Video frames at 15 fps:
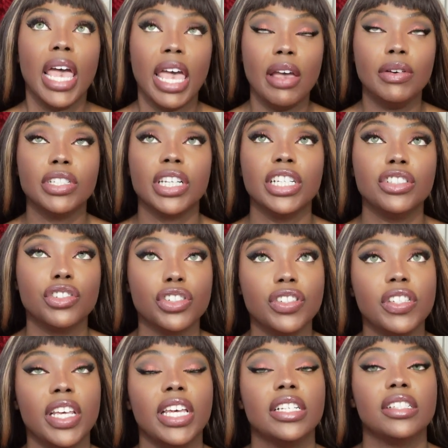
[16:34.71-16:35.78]
It was
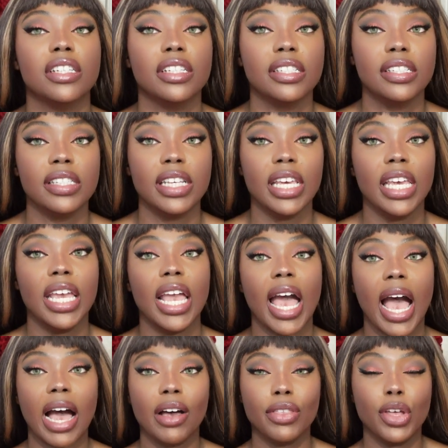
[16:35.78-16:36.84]
interesting to see
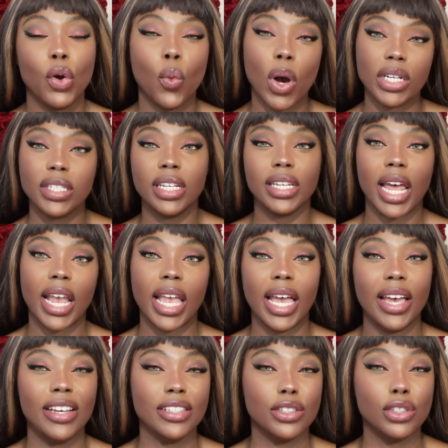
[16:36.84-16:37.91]
how there wasn't like
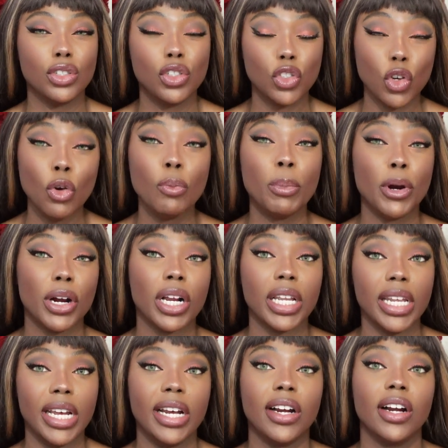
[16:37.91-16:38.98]
a super
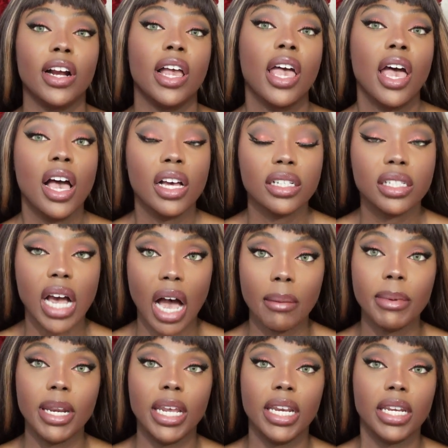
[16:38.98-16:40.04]
clear
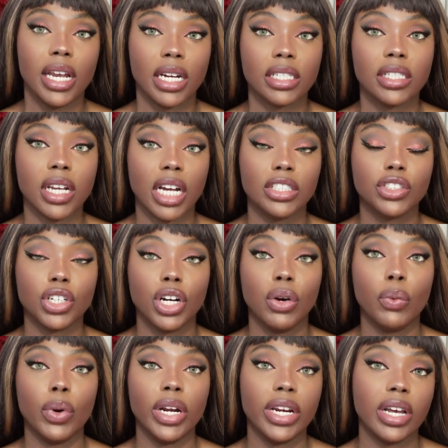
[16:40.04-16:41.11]
dominant
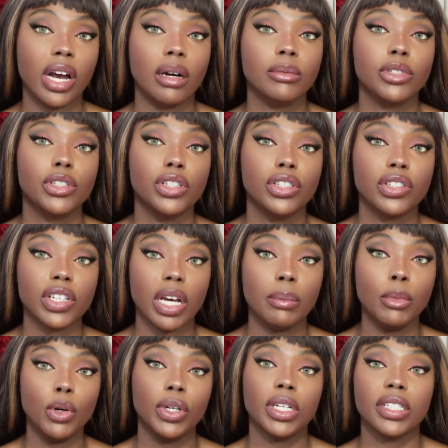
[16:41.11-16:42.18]
nakshatra when it comes to
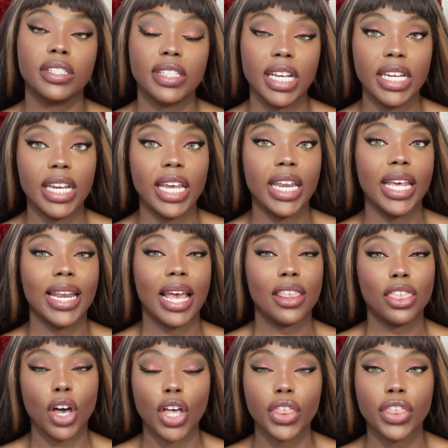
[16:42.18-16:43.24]
sun, moon, and ascendant. And I
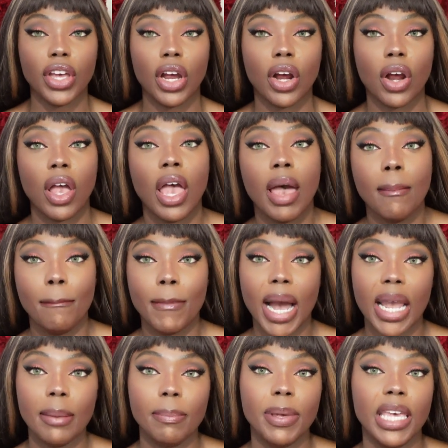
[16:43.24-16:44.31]
thought there
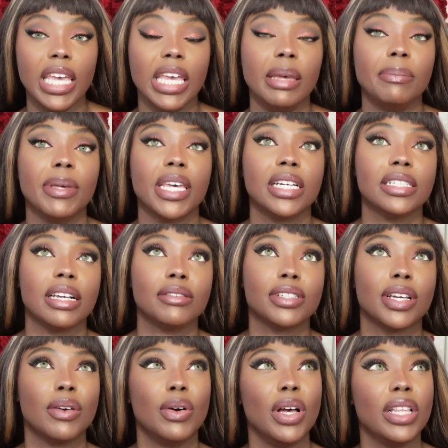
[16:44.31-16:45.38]
might be, because I was
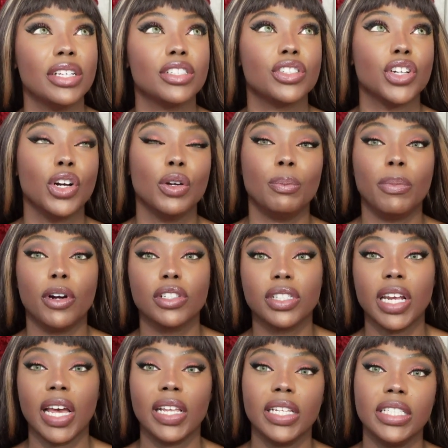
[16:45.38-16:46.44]
like, well, there's certain
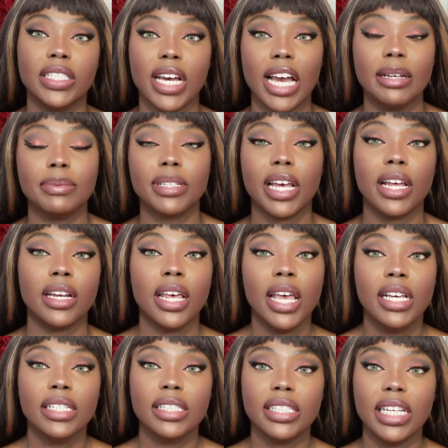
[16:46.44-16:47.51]
personality types that
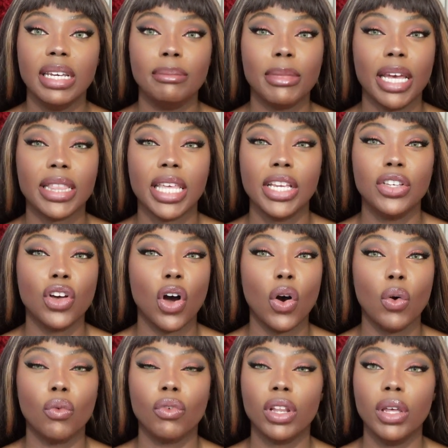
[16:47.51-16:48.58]
seem like they
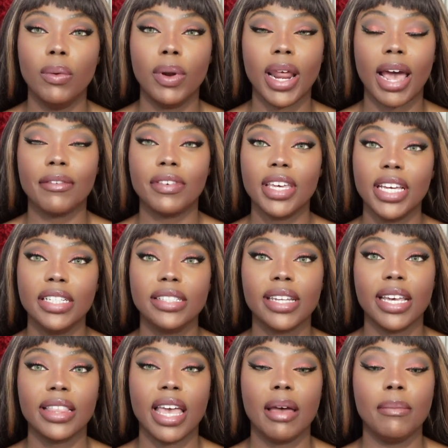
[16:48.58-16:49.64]
don't really want to have kids
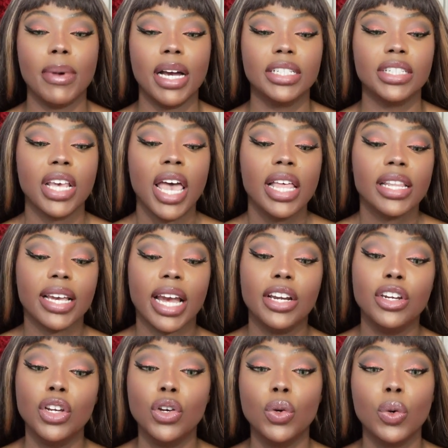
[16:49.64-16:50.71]
like that much. Like, I
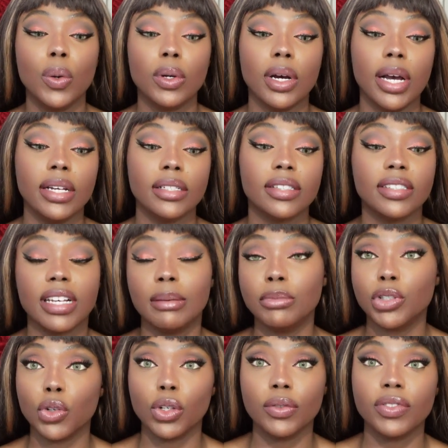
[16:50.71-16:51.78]
knew some
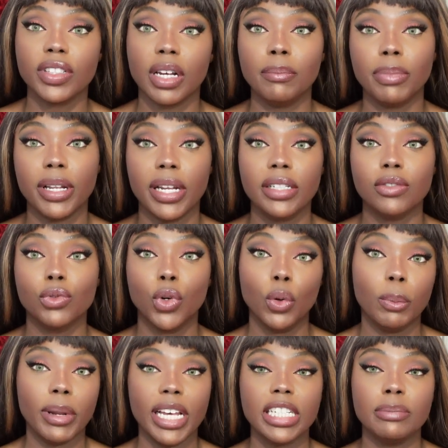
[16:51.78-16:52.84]
sort of sun
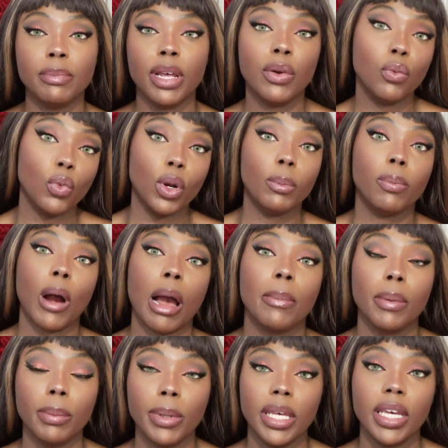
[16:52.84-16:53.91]
rule placement would
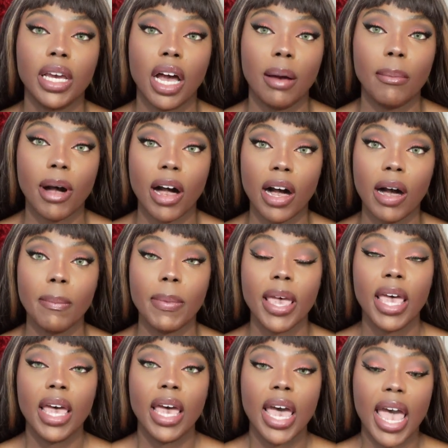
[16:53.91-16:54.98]
probably come up.
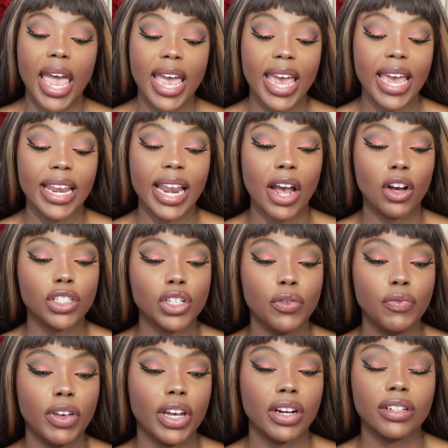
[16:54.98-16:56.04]
And I also
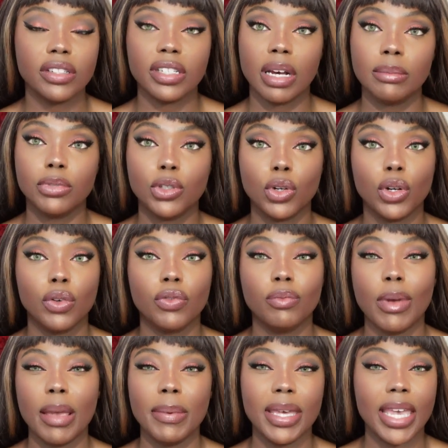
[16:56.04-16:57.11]
figured some sort of
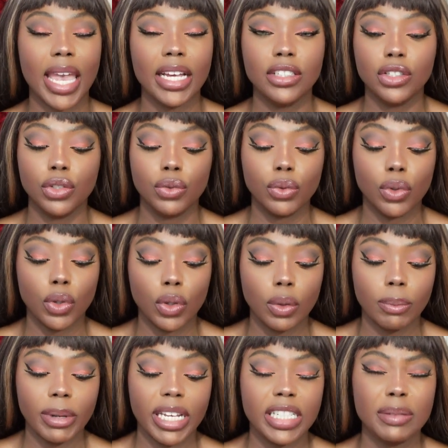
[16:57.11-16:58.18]
maybe K2
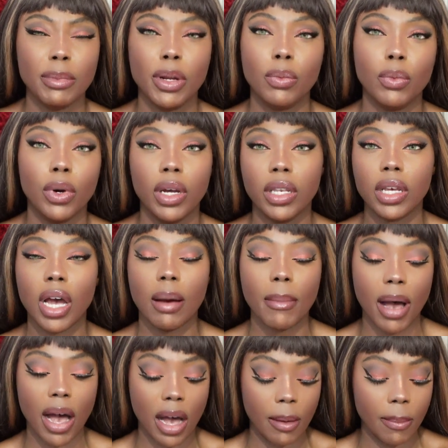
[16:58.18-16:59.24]
ruled placement would come
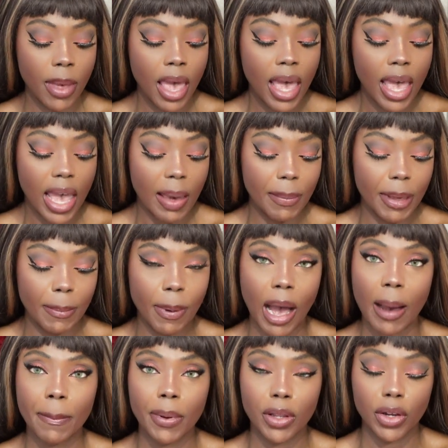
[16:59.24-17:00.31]
up and be
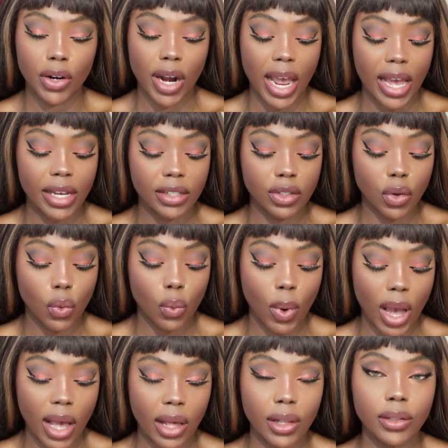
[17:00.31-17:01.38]
popular as
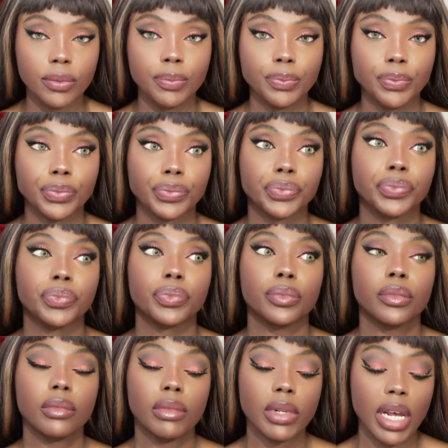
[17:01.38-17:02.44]
well.
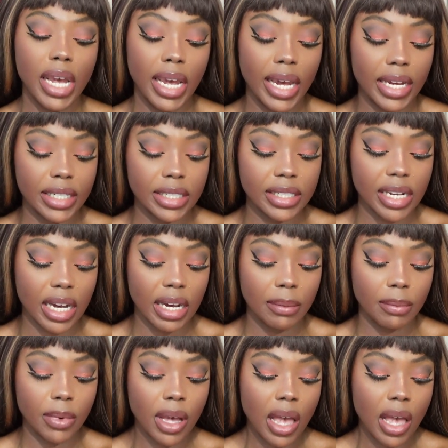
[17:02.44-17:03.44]
And